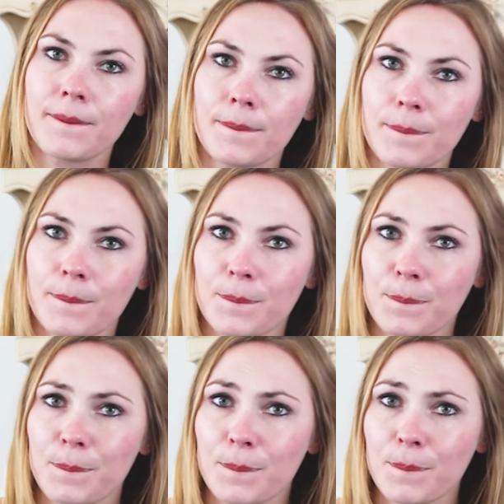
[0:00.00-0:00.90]

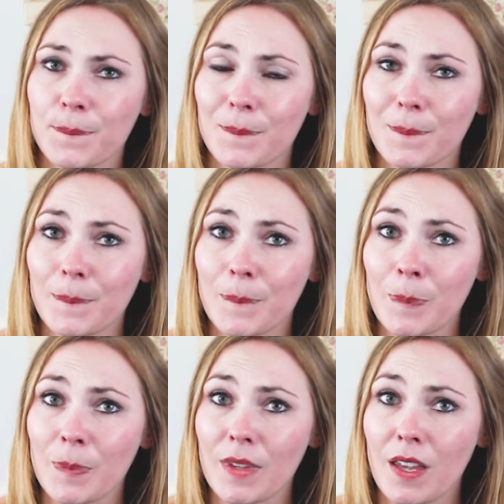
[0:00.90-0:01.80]

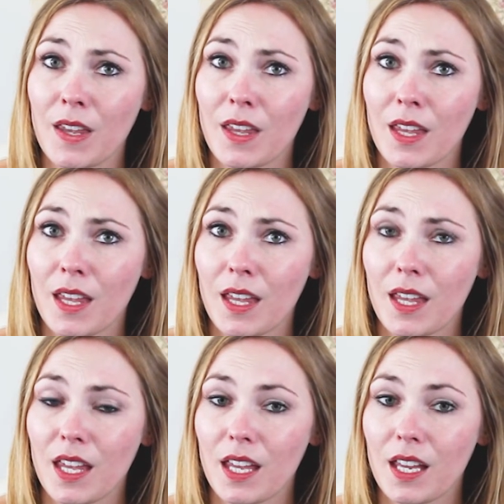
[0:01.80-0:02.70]

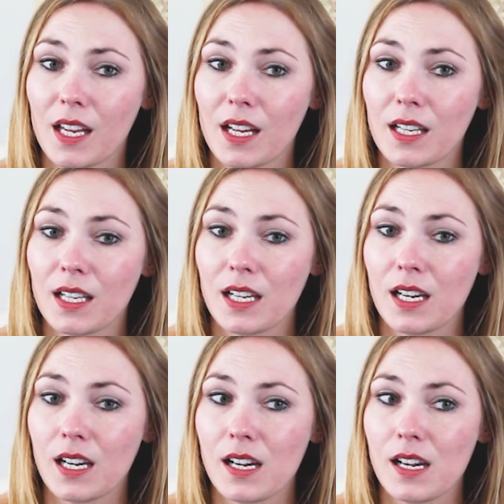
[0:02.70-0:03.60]

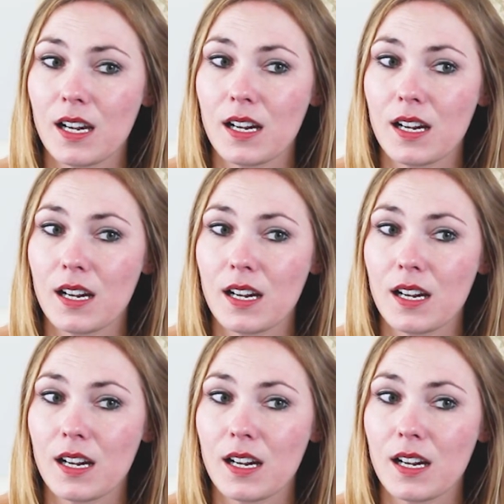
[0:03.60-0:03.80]
(silence)